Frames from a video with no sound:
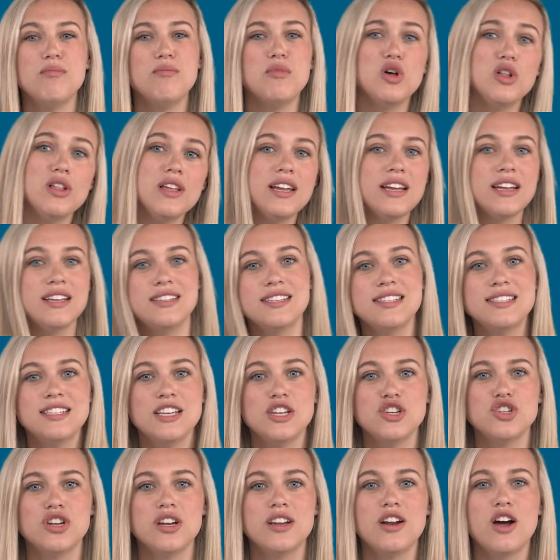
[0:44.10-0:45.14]
mulling a
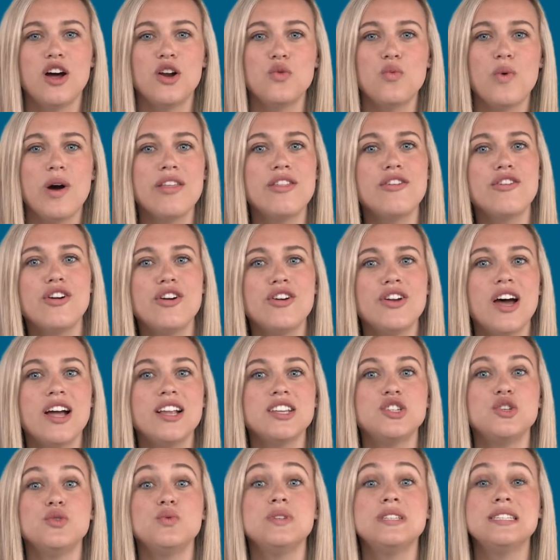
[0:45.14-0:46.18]
decision on whether or not
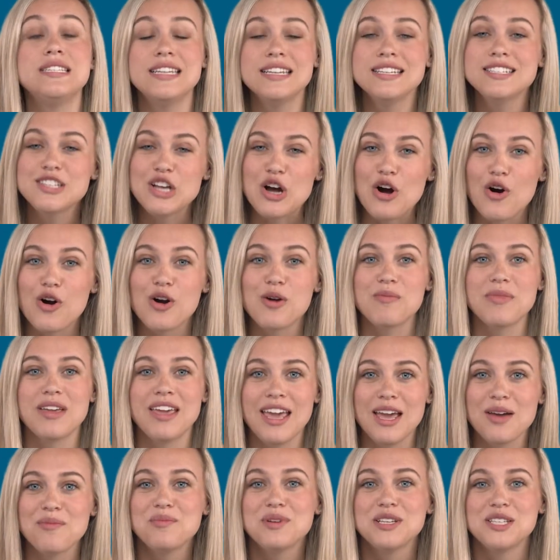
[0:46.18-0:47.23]
to disarm
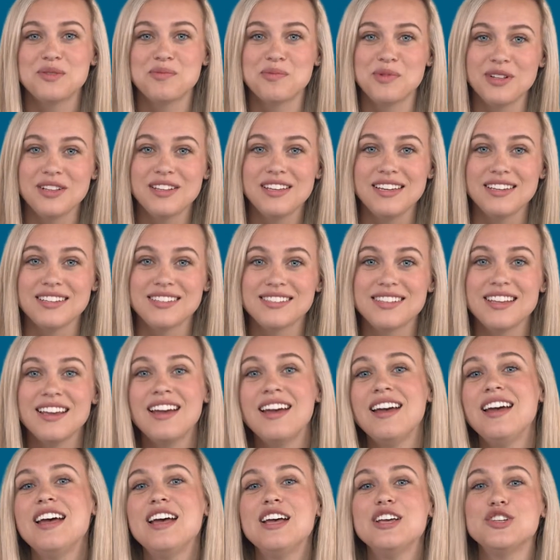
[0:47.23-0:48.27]
campus police.
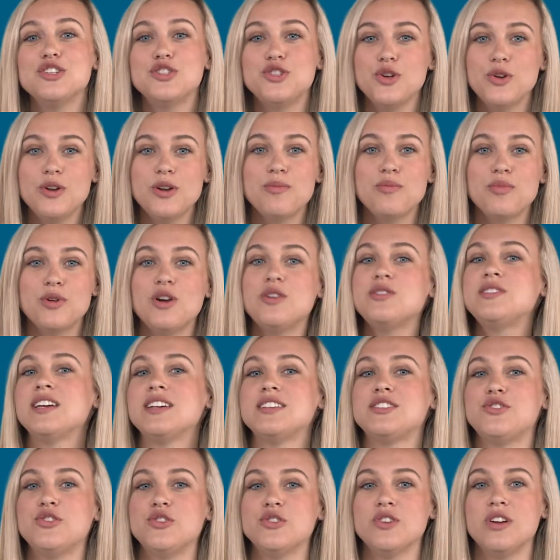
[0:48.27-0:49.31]
Student
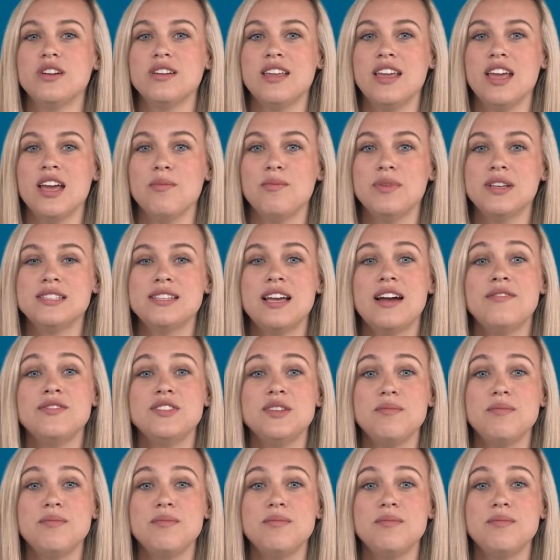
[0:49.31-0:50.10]
protesters on campus have